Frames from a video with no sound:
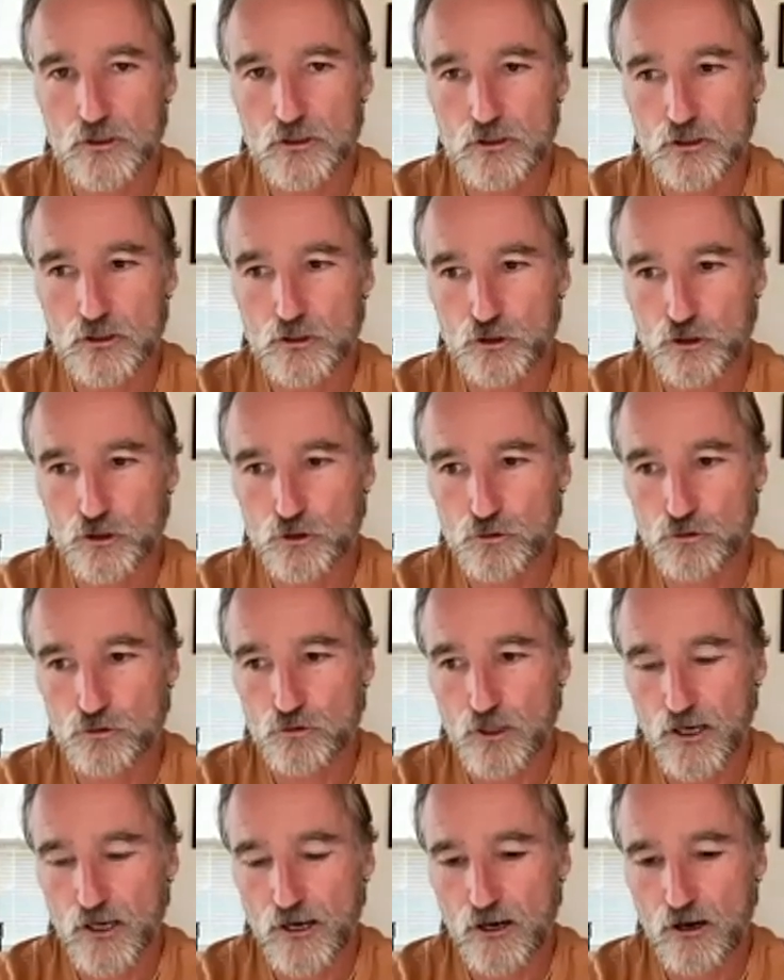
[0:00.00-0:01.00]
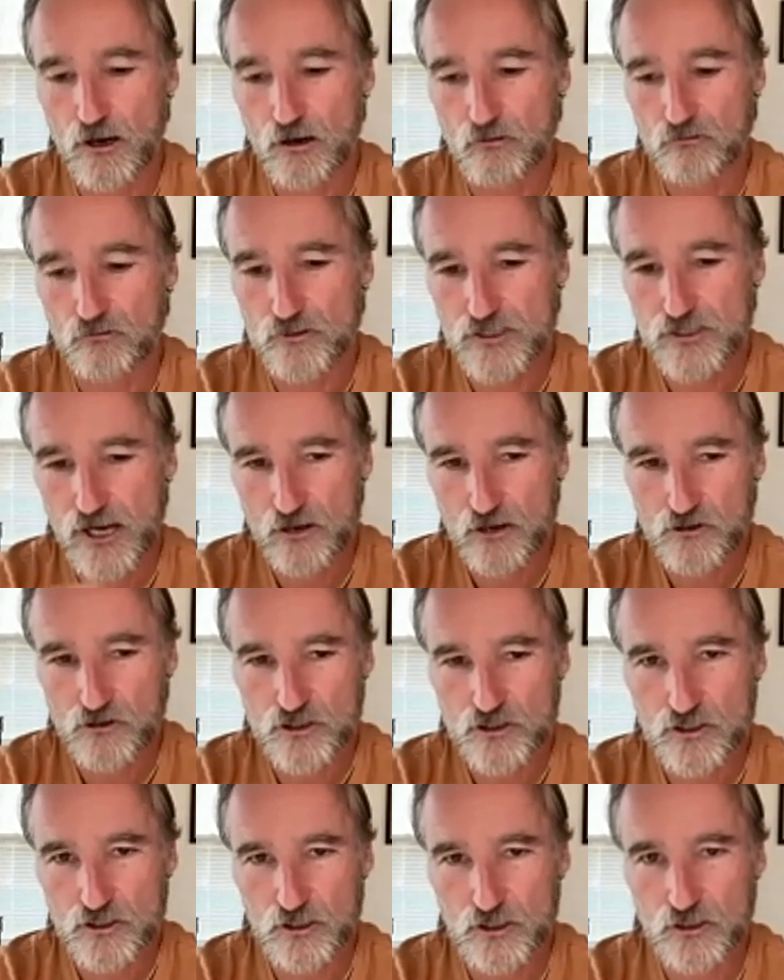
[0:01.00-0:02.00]
you have
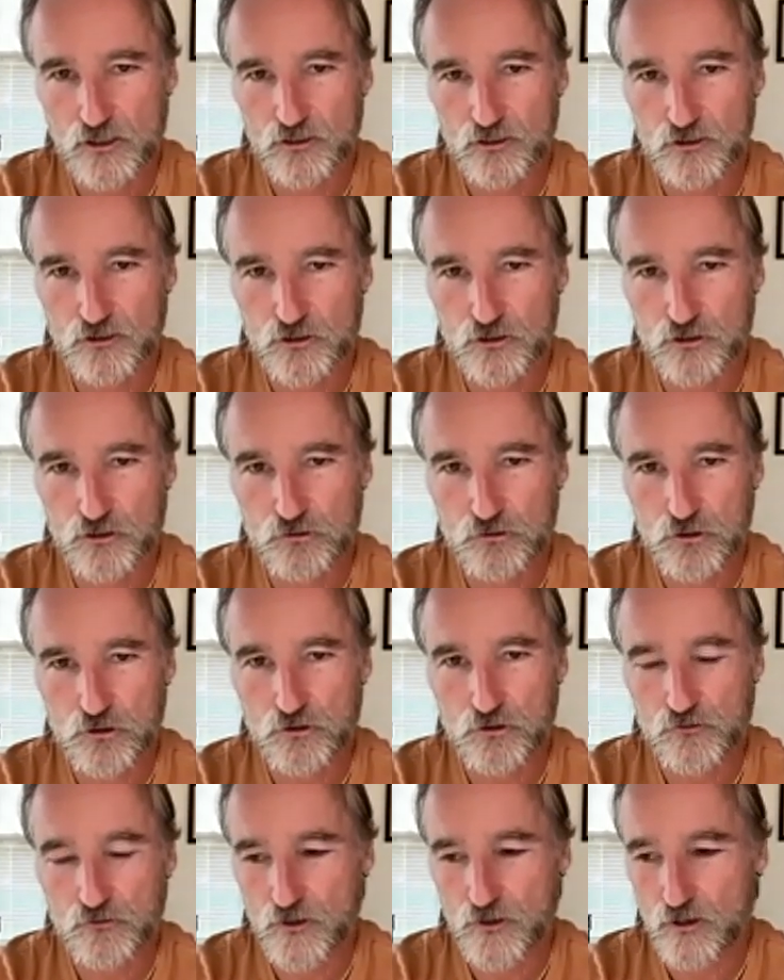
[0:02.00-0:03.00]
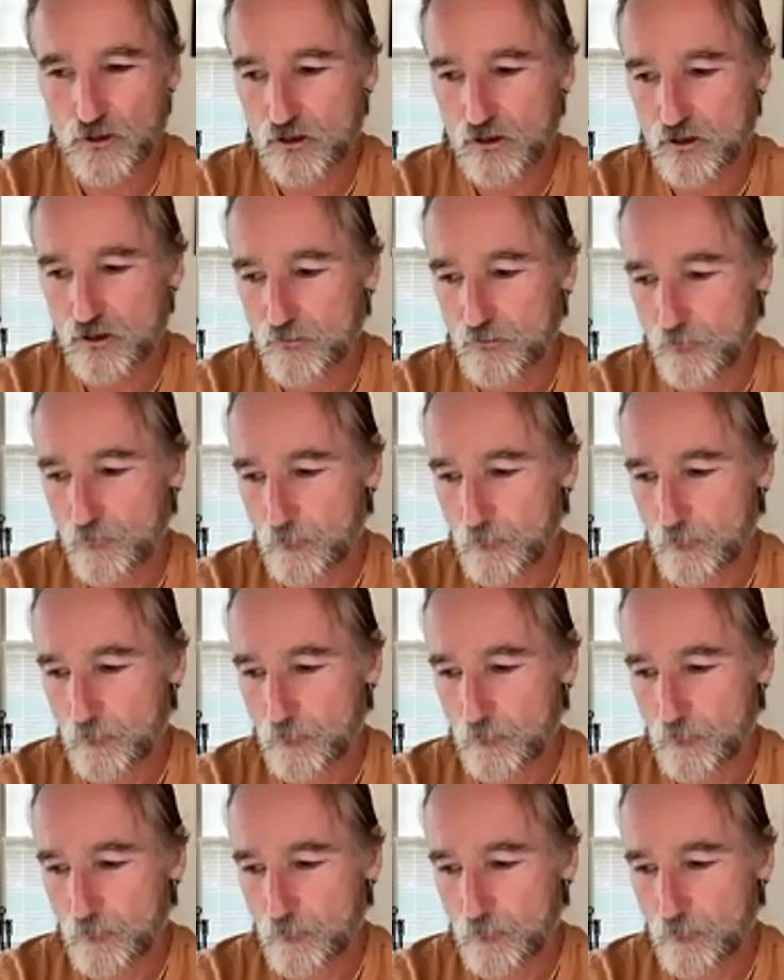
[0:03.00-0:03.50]
touched and you know they are.